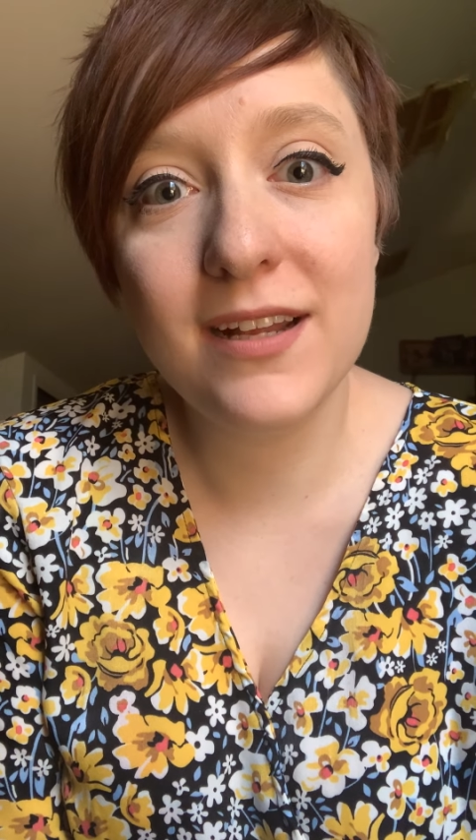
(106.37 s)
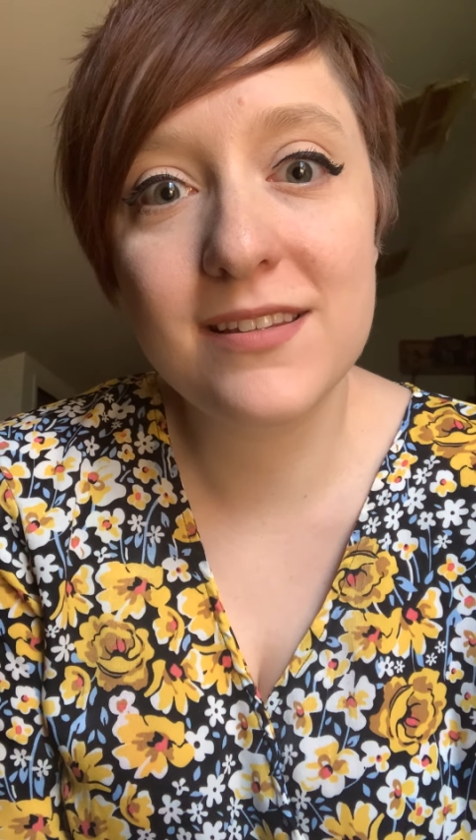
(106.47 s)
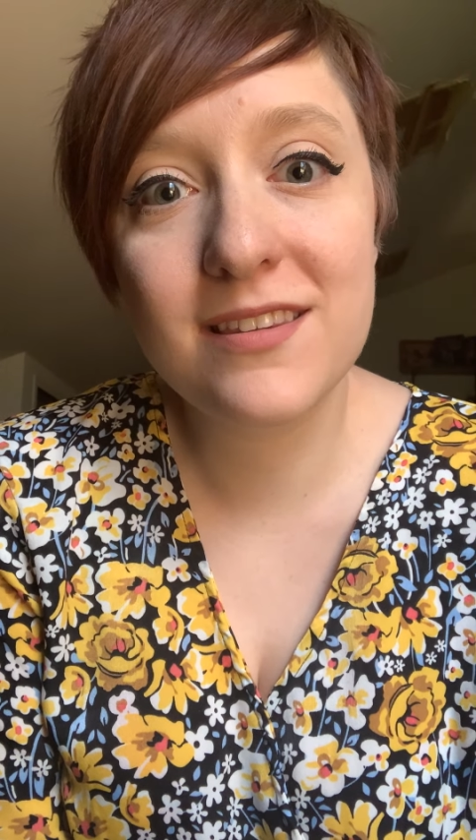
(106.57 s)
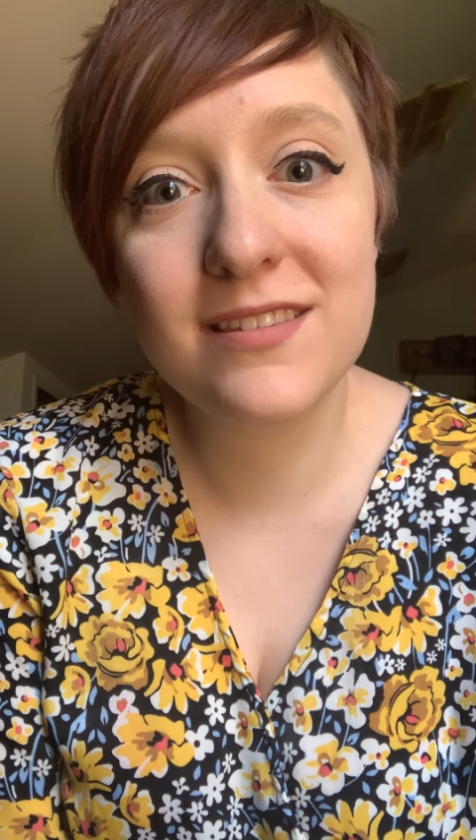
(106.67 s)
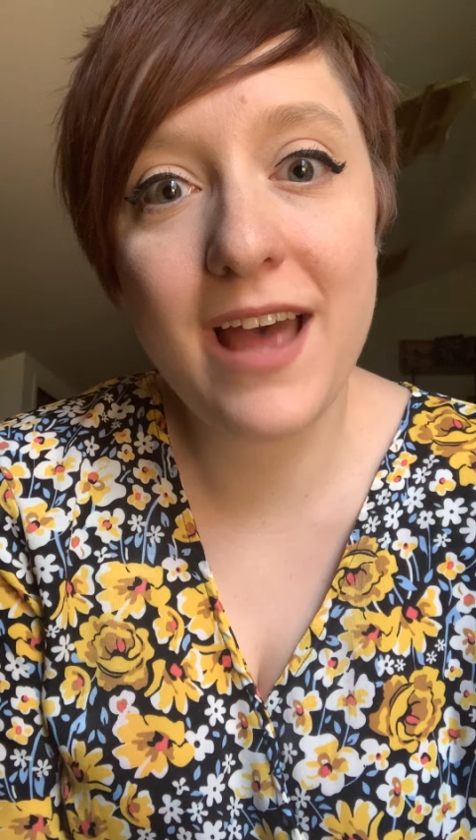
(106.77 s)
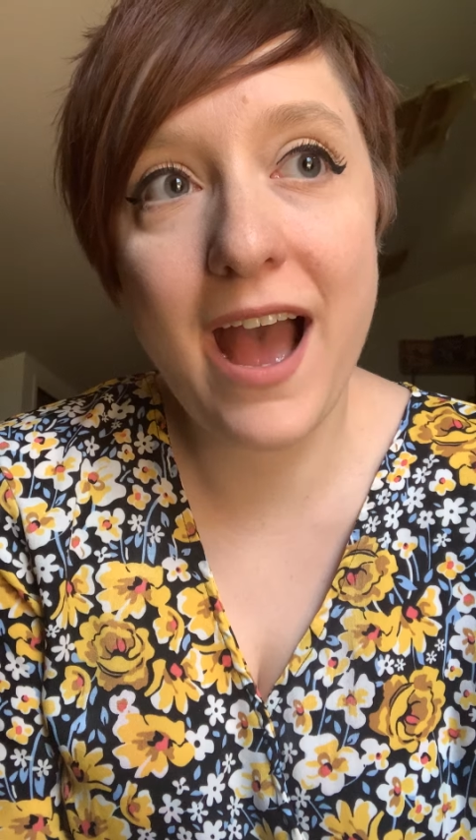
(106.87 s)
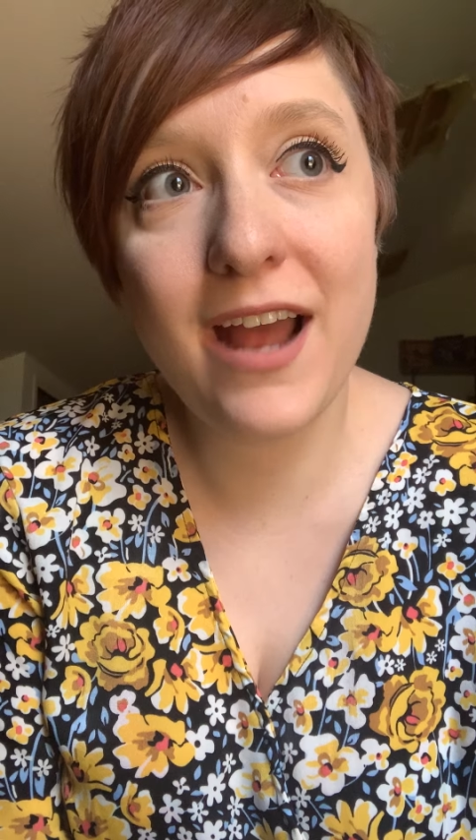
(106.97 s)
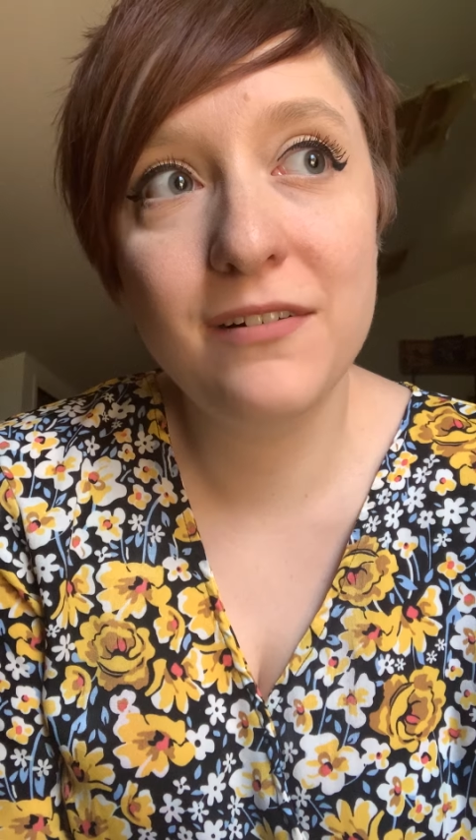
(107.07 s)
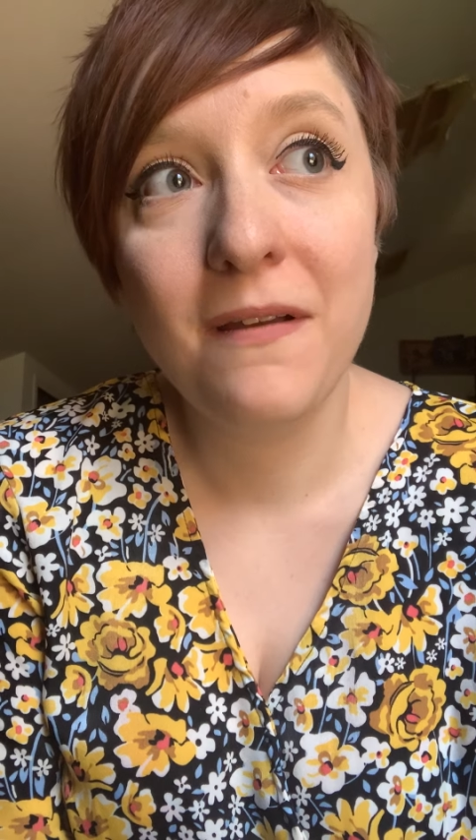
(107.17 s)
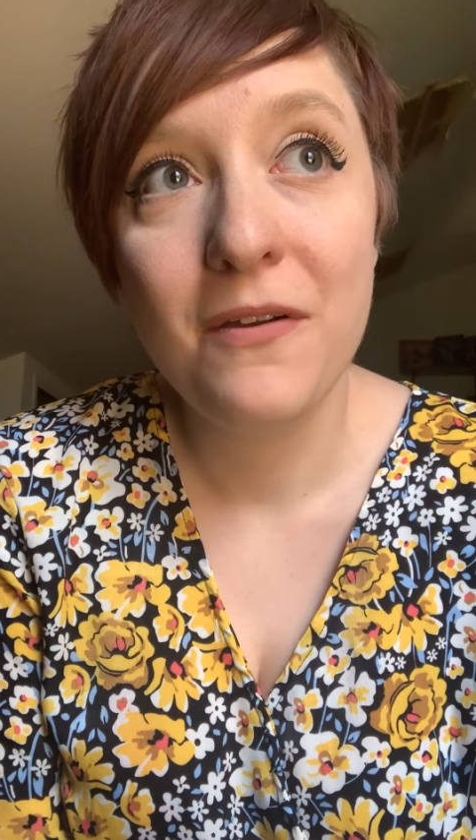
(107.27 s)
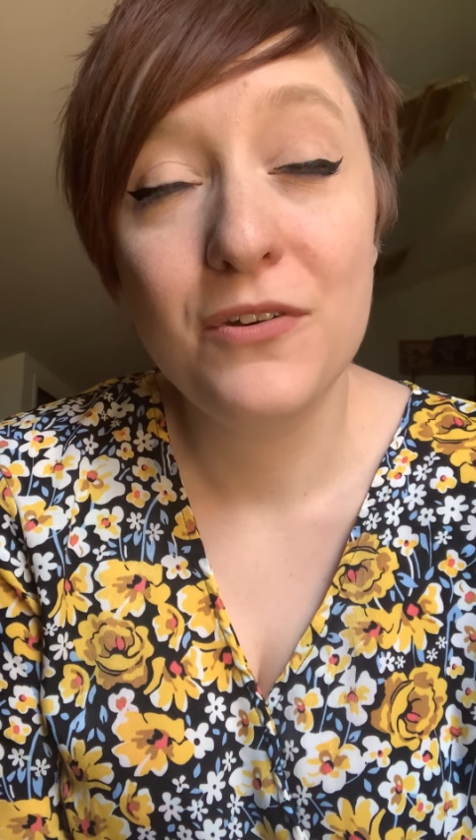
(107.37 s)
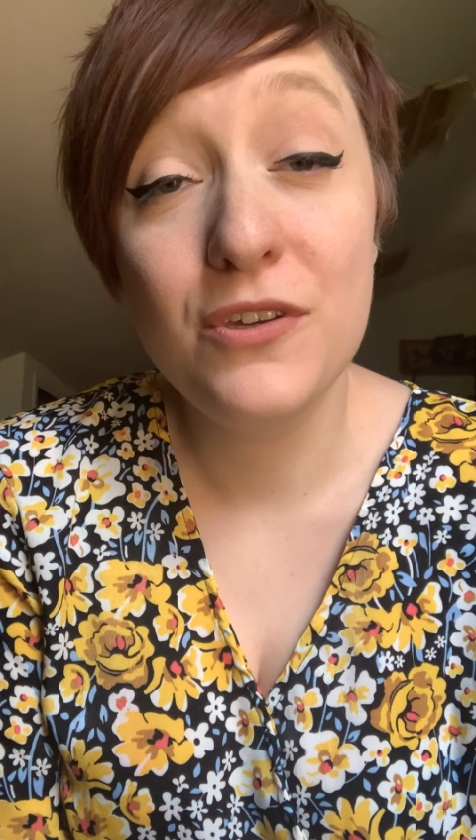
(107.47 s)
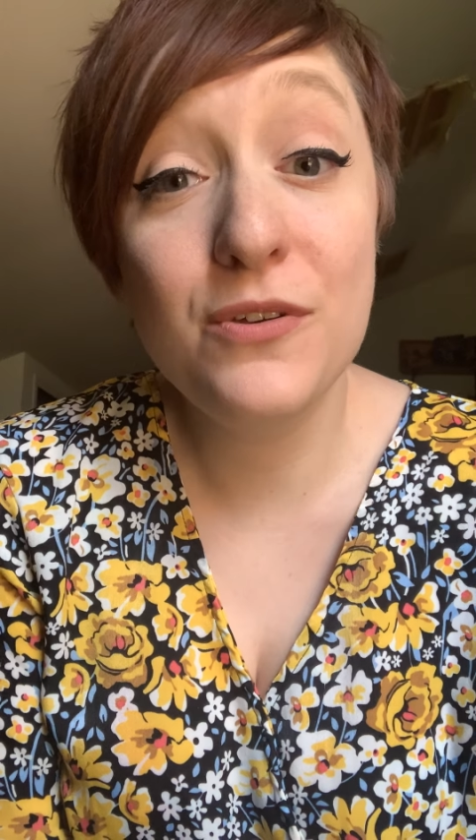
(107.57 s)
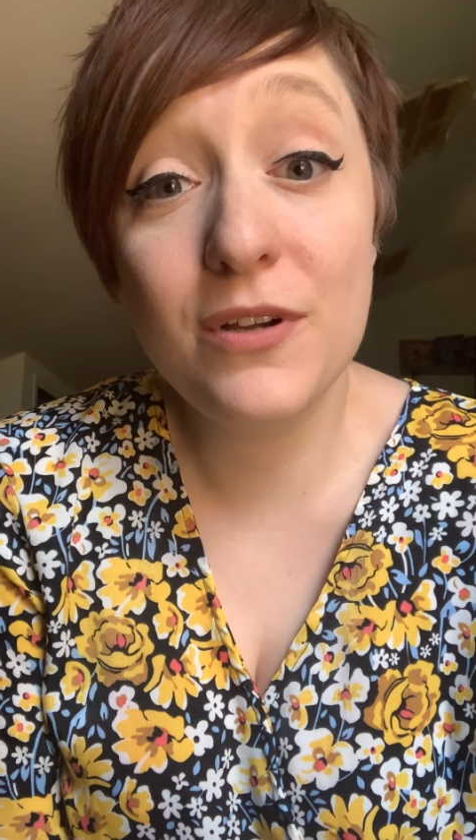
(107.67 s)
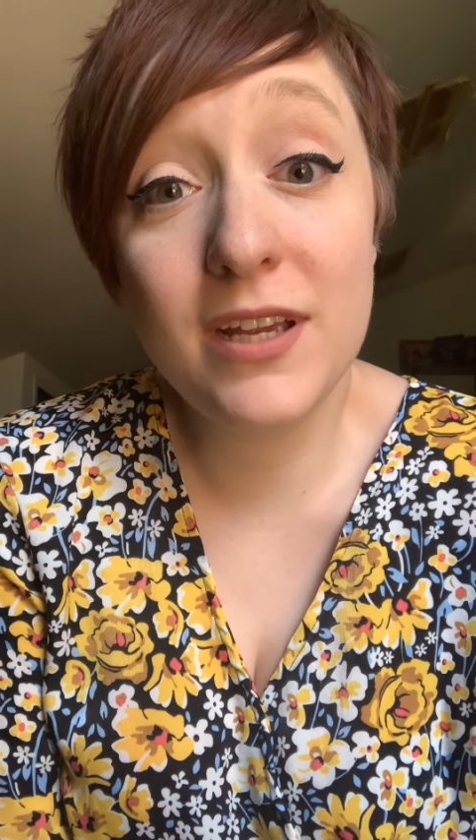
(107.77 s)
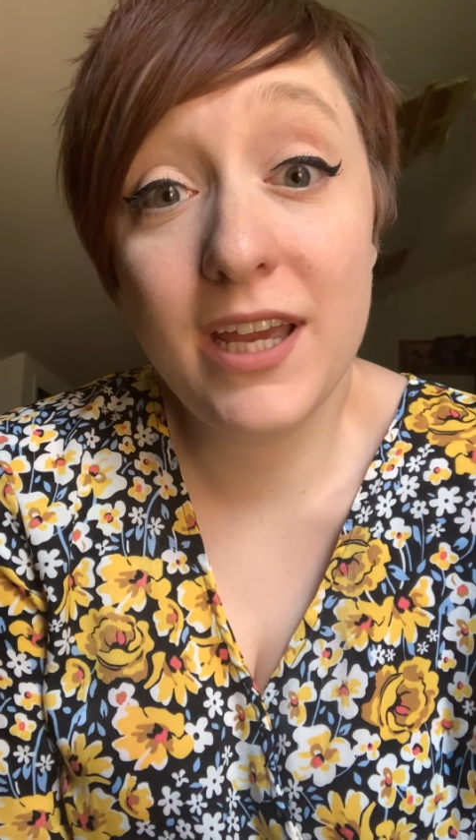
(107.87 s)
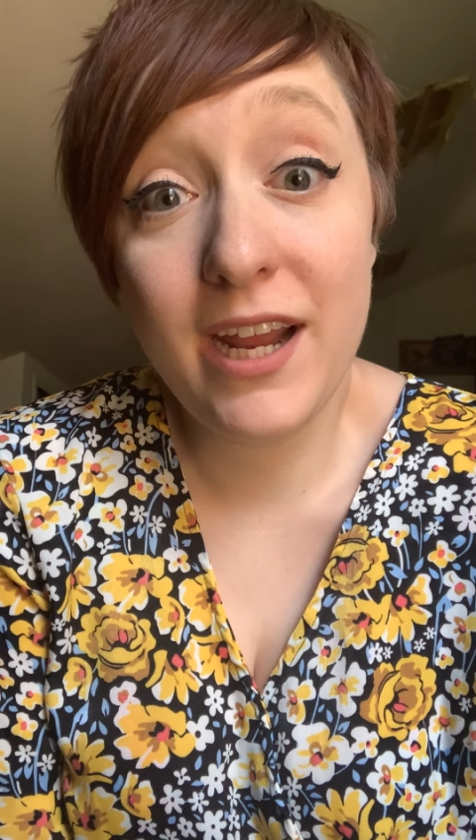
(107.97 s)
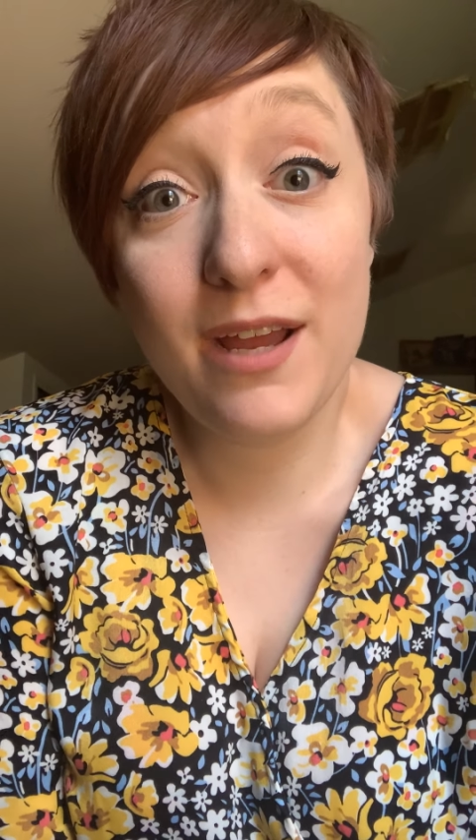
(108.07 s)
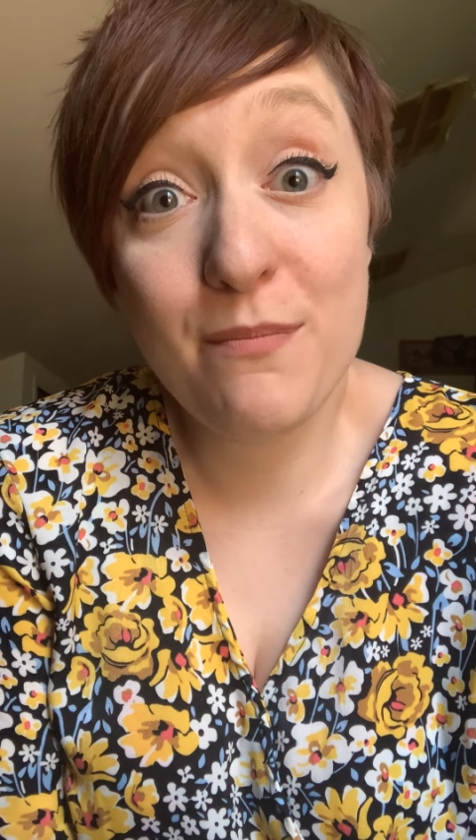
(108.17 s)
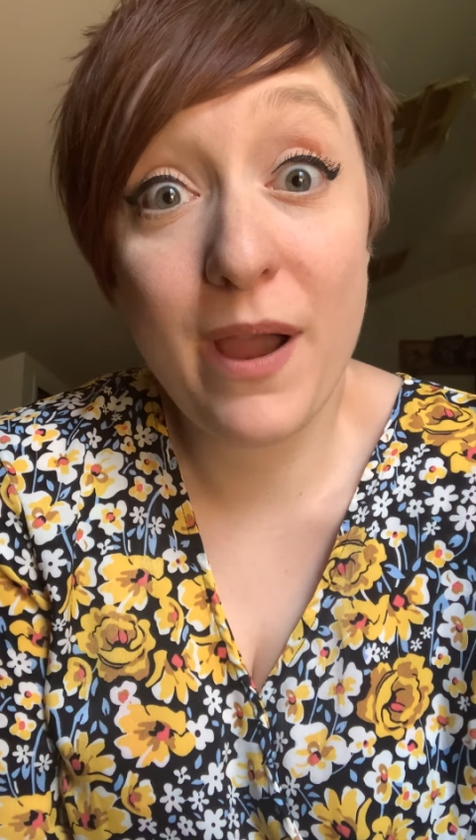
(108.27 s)
it's that you could get
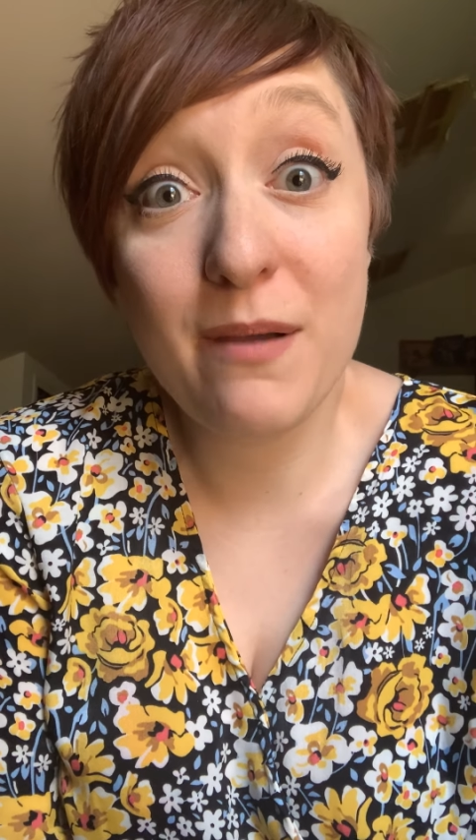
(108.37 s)
hit by